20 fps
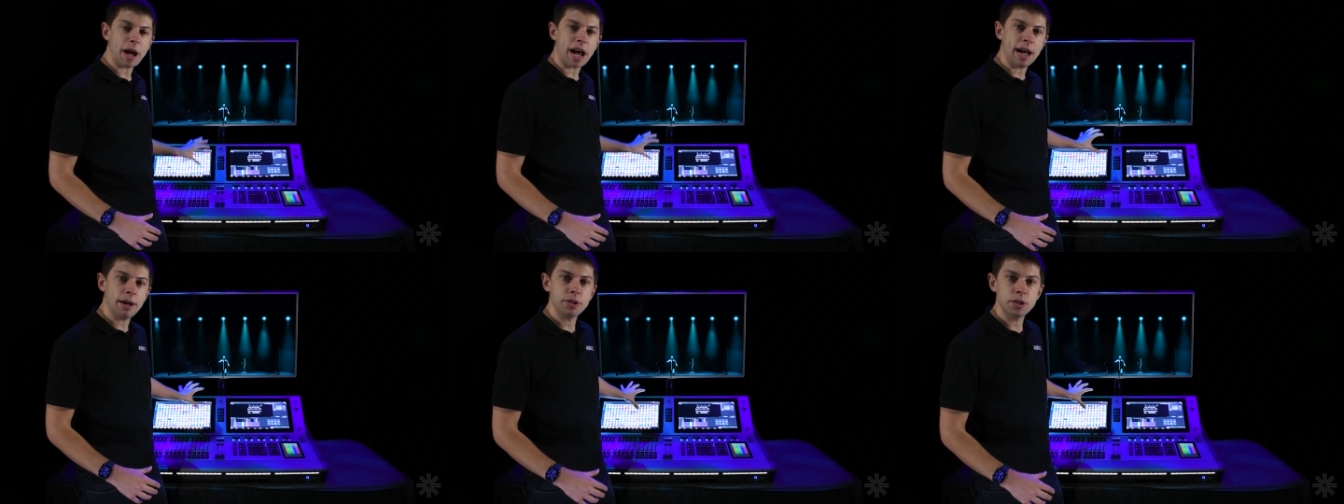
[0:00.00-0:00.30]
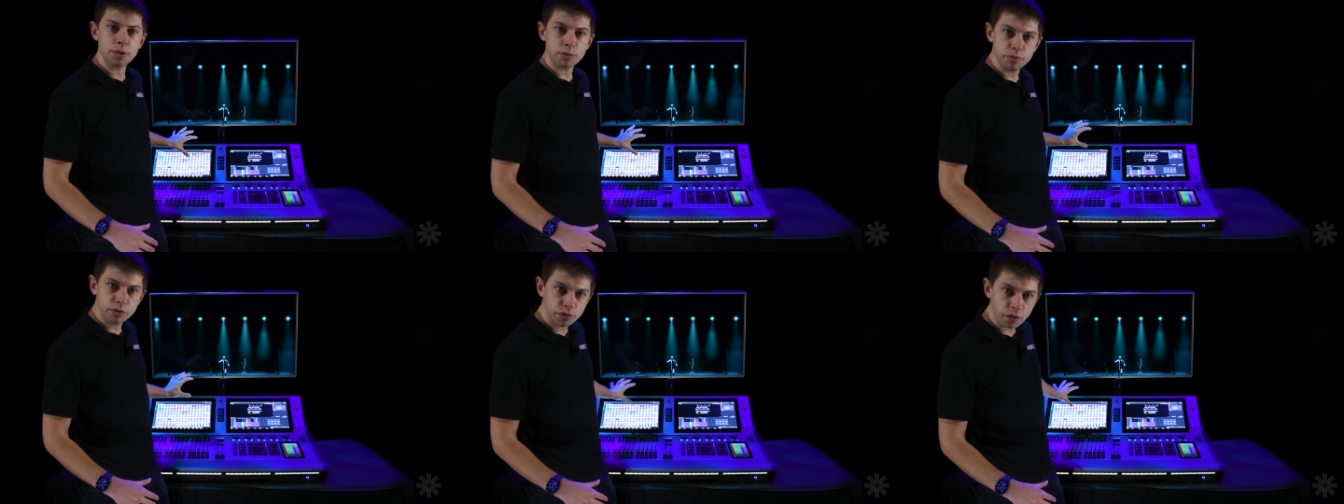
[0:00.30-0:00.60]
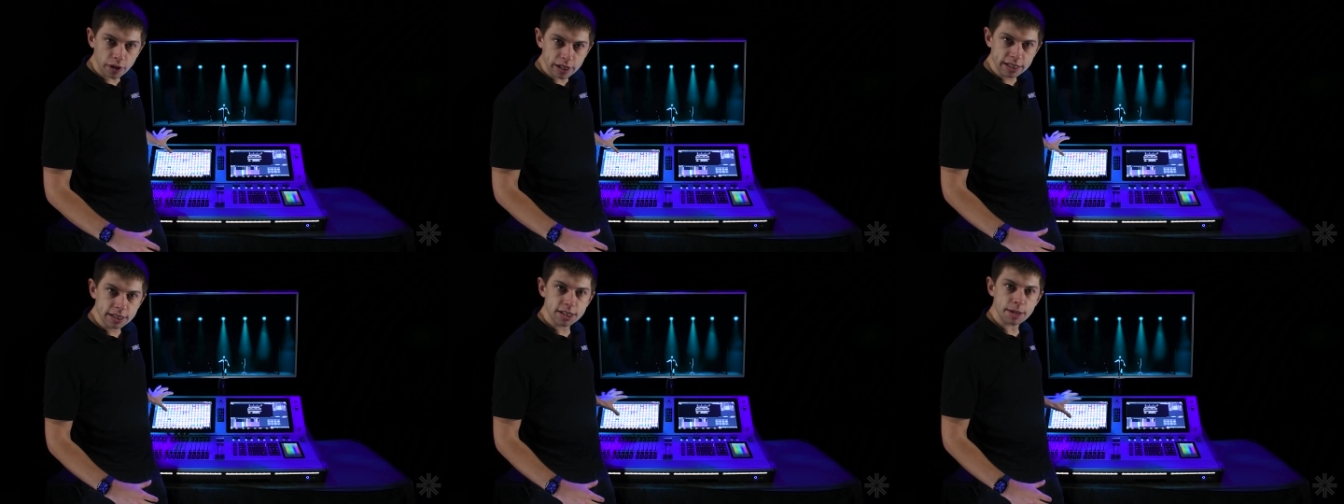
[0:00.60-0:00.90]
how you can
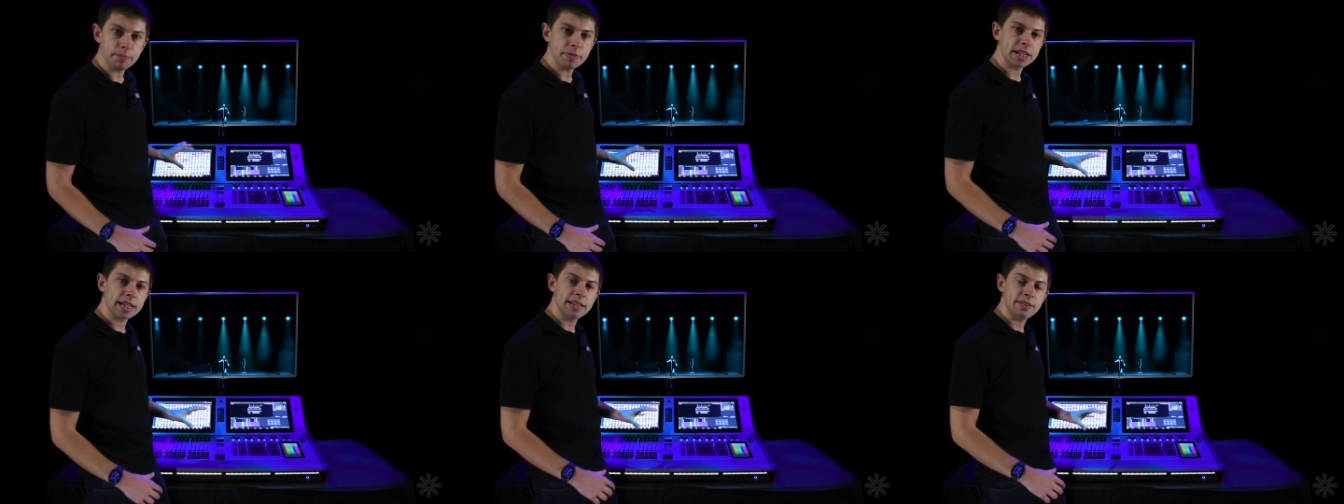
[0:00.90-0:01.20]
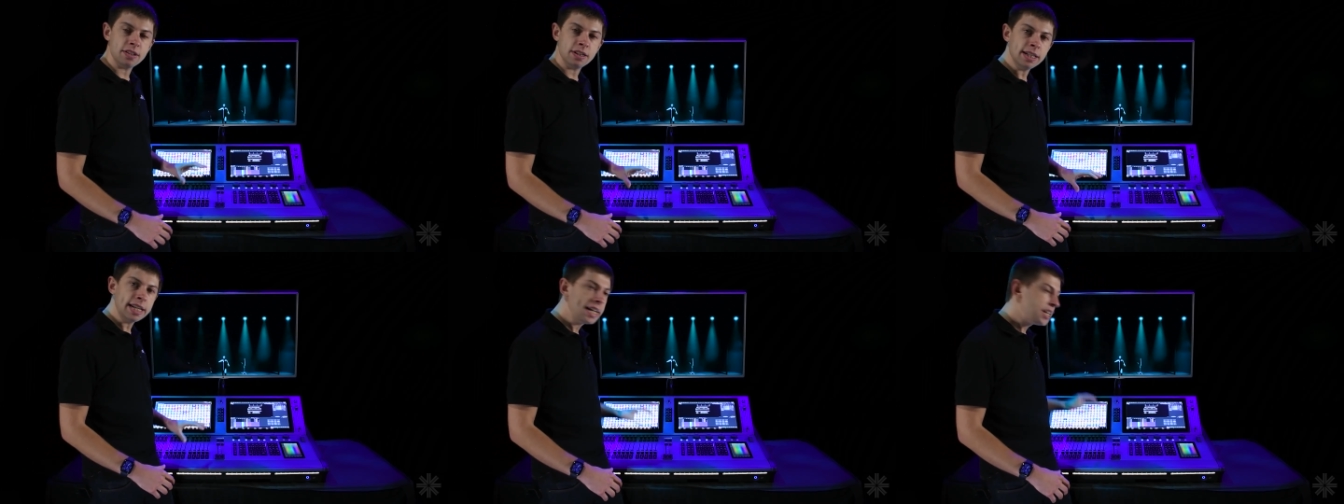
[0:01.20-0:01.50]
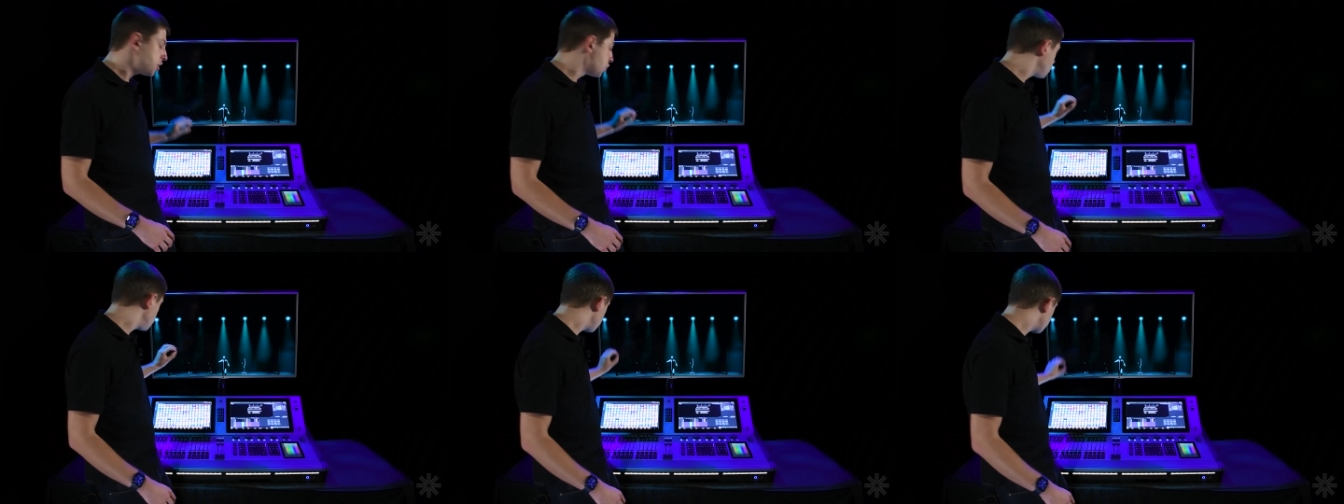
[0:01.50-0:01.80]
find something in the
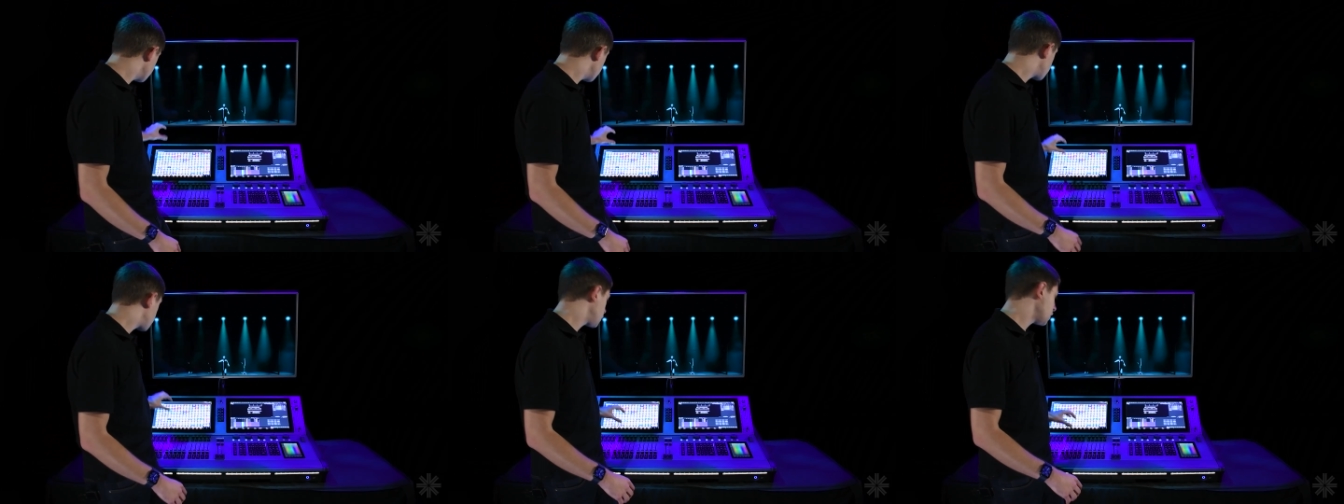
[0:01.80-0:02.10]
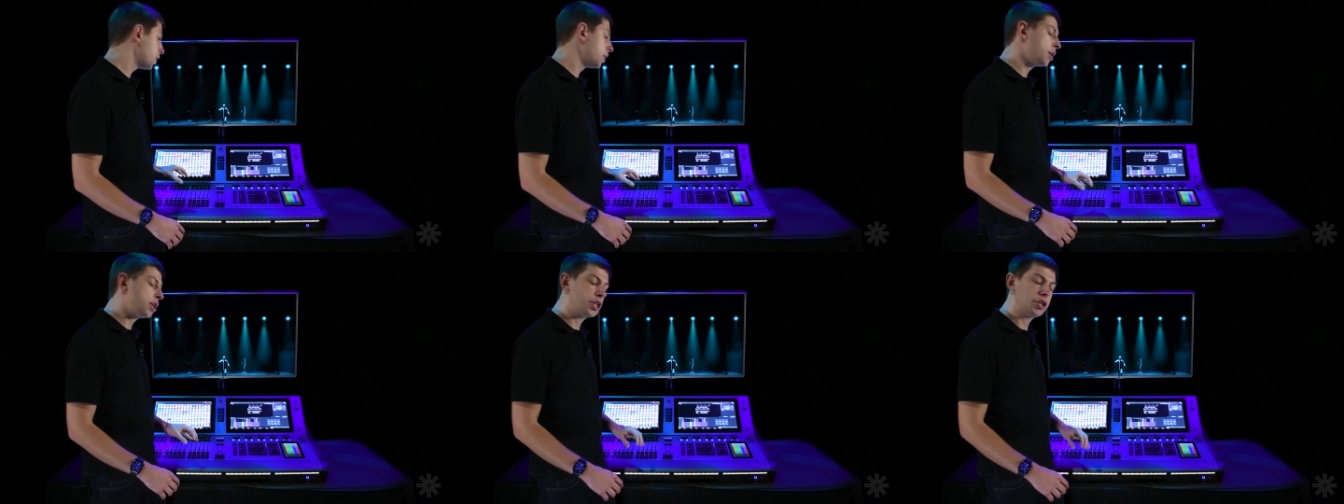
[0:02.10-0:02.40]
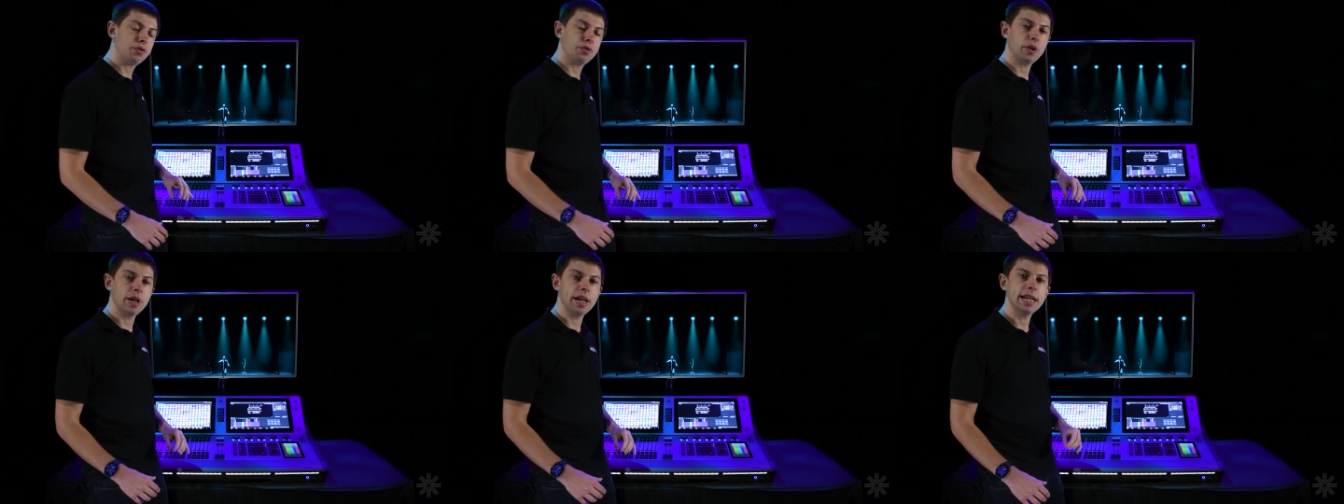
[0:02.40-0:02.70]
list, you can search
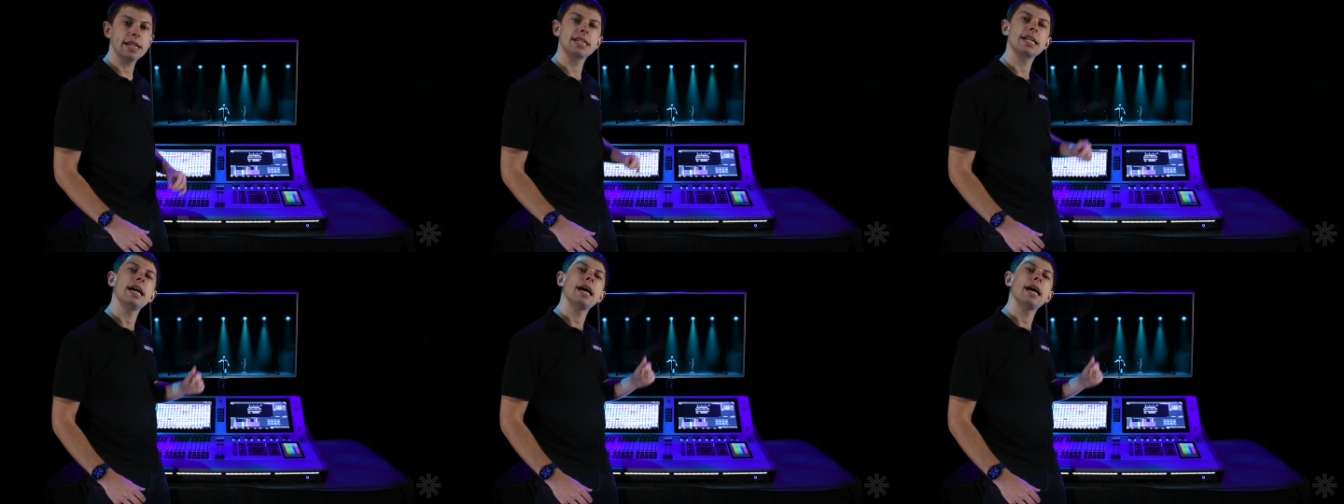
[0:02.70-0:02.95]
for it,